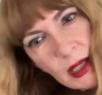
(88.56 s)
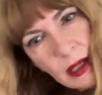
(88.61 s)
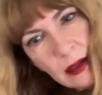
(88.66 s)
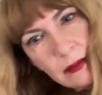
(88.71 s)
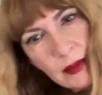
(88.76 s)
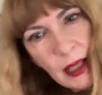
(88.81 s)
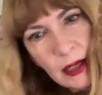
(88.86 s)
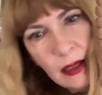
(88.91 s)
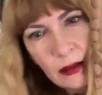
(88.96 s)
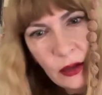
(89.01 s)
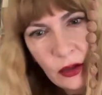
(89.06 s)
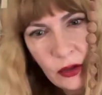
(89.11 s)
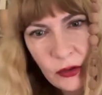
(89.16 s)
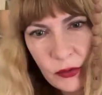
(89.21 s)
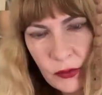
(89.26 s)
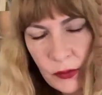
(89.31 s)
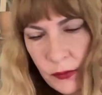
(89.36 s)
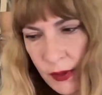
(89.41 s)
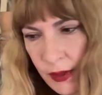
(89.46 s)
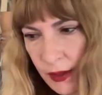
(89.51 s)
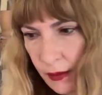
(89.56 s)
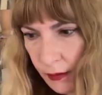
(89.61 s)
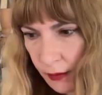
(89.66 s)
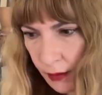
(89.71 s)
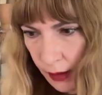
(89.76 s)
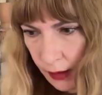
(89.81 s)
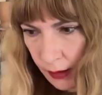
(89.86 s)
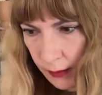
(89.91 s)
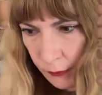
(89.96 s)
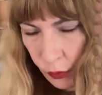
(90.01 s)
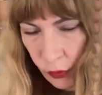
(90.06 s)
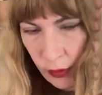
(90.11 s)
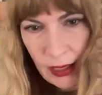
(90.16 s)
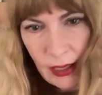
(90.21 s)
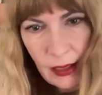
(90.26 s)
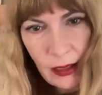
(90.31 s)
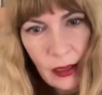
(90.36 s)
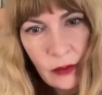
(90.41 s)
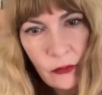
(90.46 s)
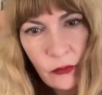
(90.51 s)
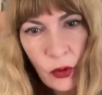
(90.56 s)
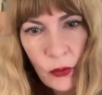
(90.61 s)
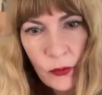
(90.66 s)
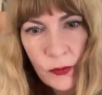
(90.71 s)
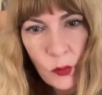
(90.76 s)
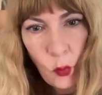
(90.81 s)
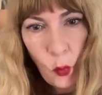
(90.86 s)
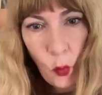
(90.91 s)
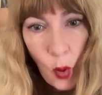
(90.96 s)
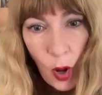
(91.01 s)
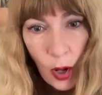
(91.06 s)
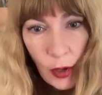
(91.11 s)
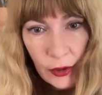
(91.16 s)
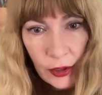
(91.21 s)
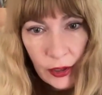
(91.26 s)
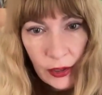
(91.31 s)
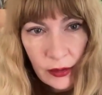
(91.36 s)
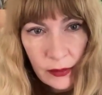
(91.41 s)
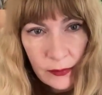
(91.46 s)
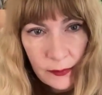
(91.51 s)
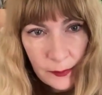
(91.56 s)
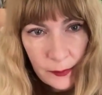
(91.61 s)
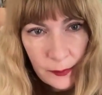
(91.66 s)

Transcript: And that includes organic rose water